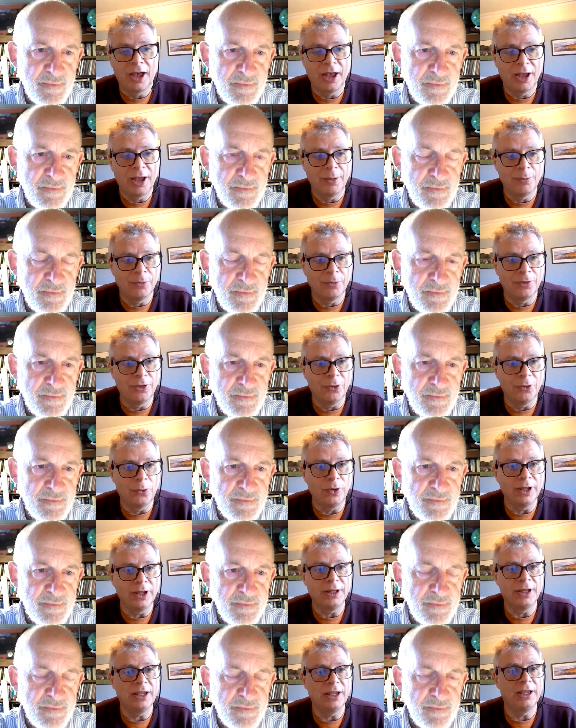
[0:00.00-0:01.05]
Speaker 1: um, that
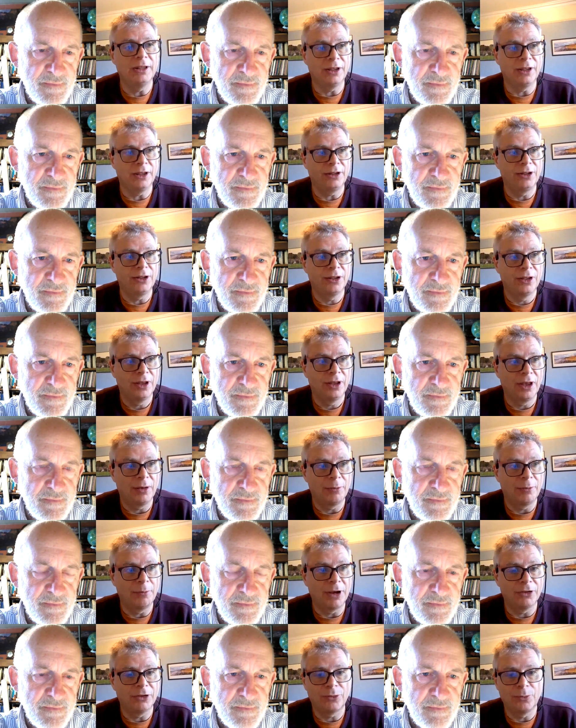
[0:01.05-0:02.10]
we needed
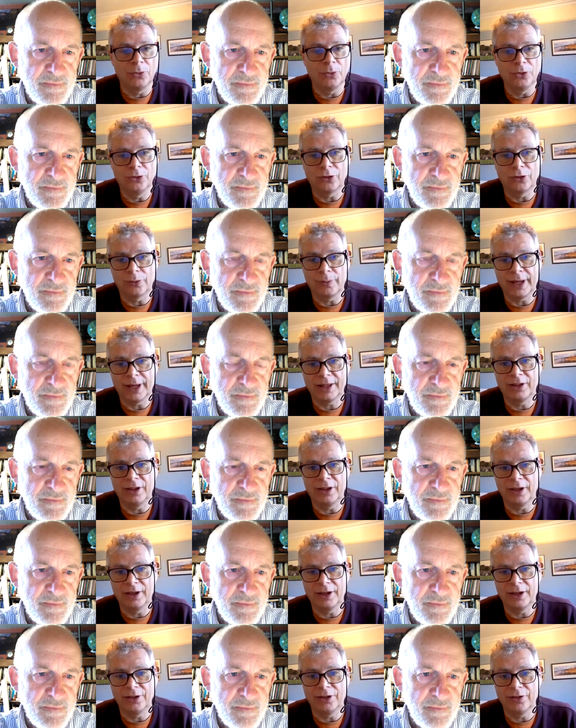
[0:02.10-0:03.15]
much more
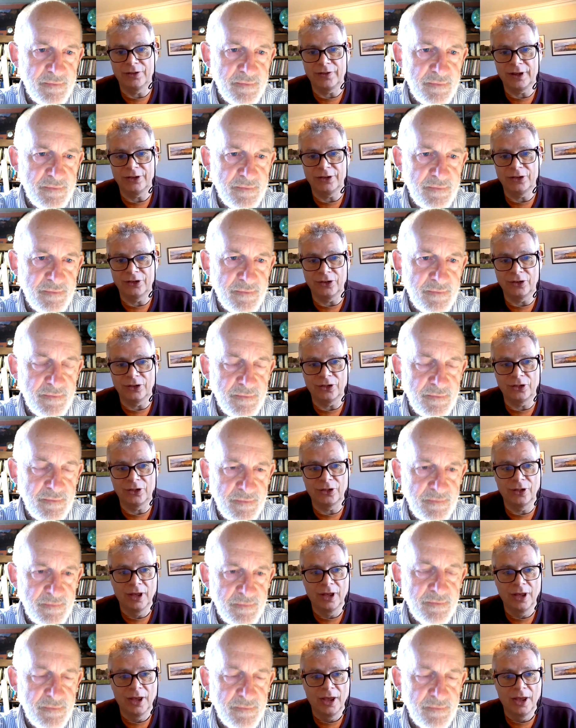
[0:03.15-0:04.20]
dramatic
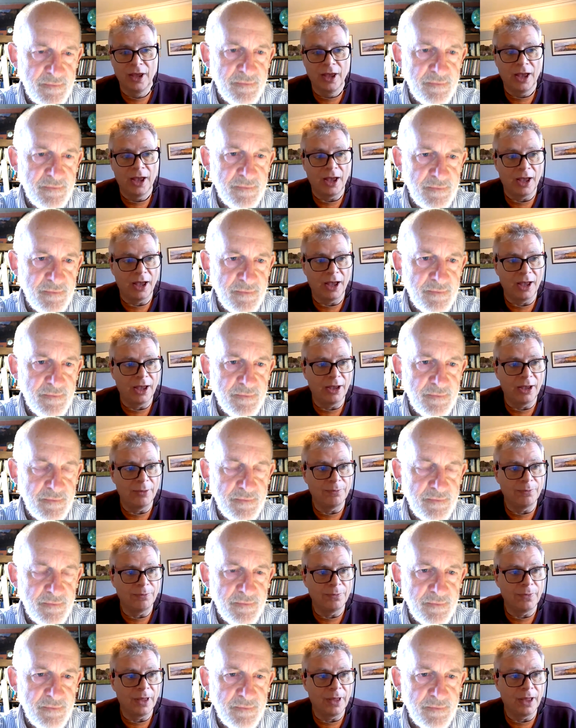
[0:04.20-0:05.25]
interventions
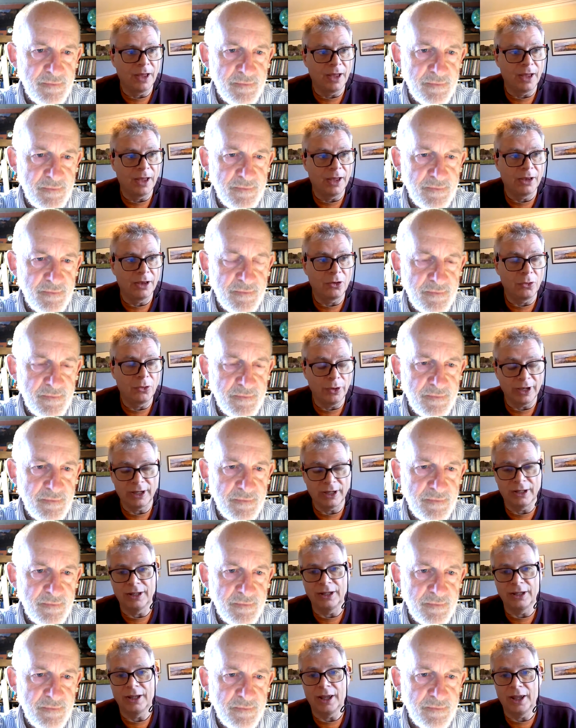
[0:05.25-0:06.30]
um, uh,
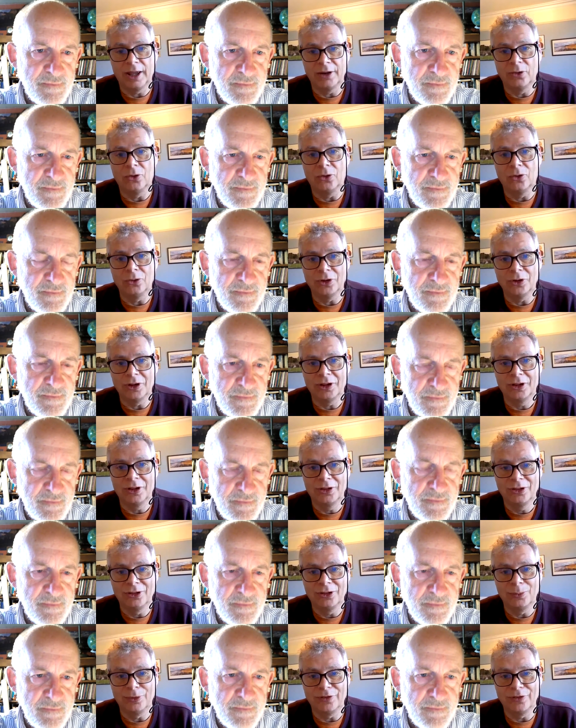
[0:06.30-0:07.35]
quickly in order
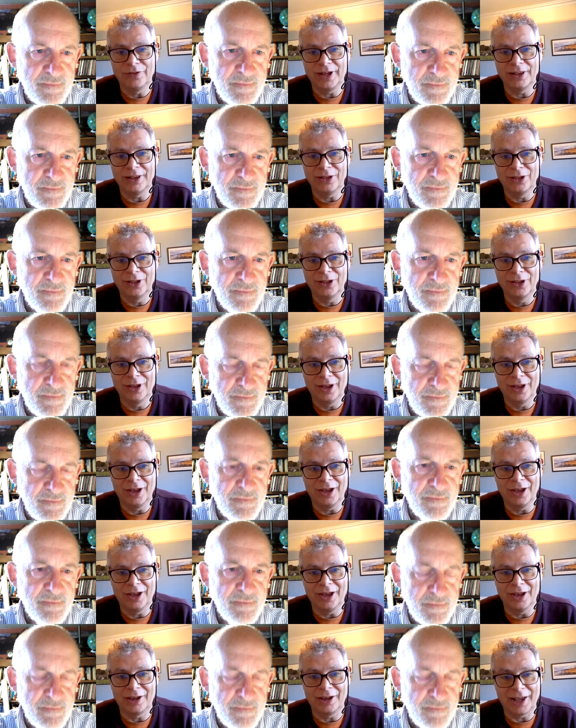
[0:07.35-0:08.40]
to prevent
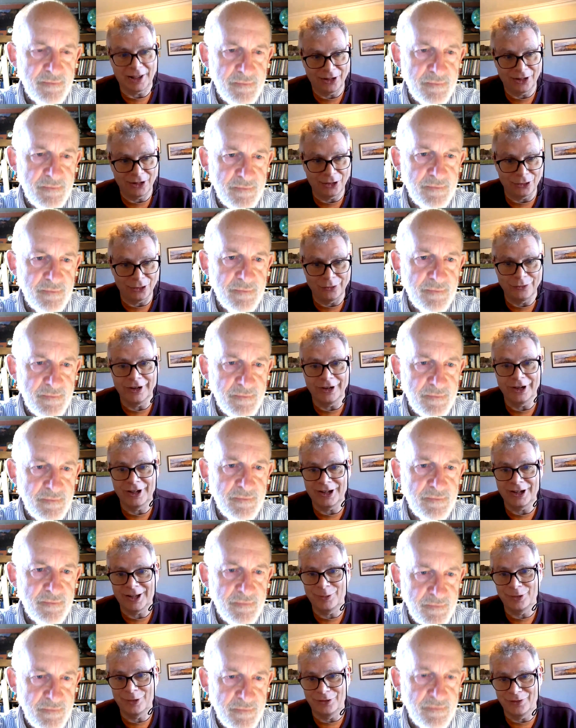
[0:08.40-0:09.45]
a catastrophic
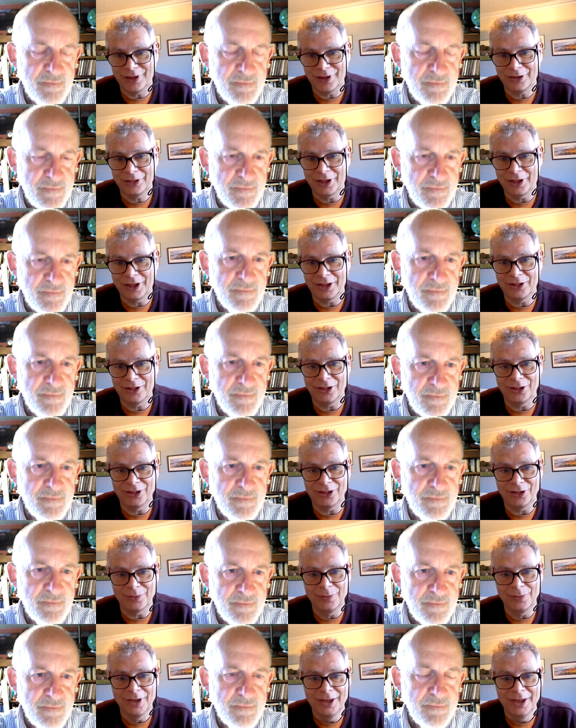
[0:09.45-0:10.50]
collapse of the healthcare
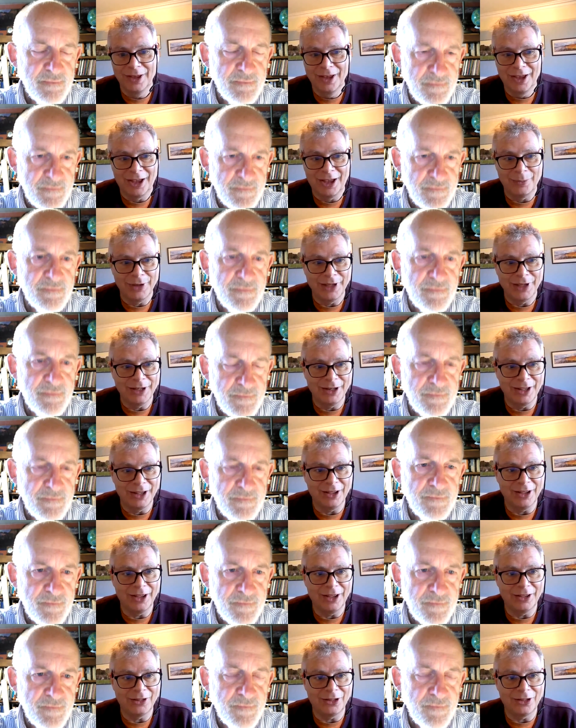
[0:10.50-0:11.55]
system. I mean,
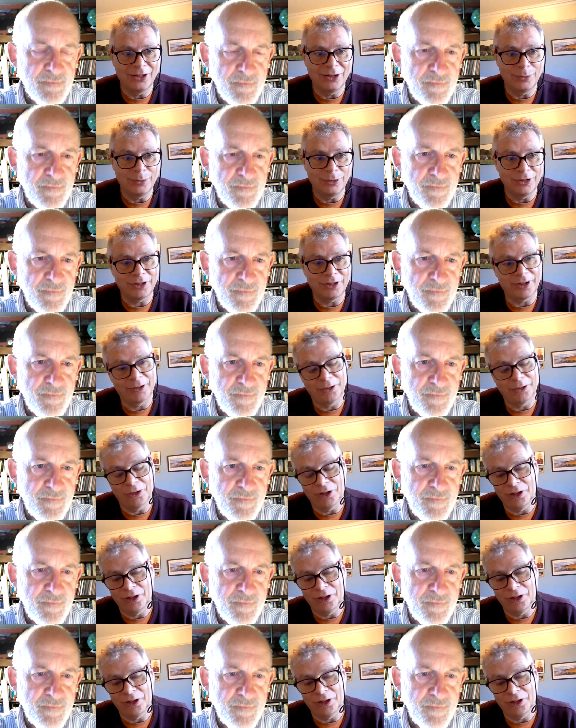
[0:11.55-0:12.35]
it's as simple as that.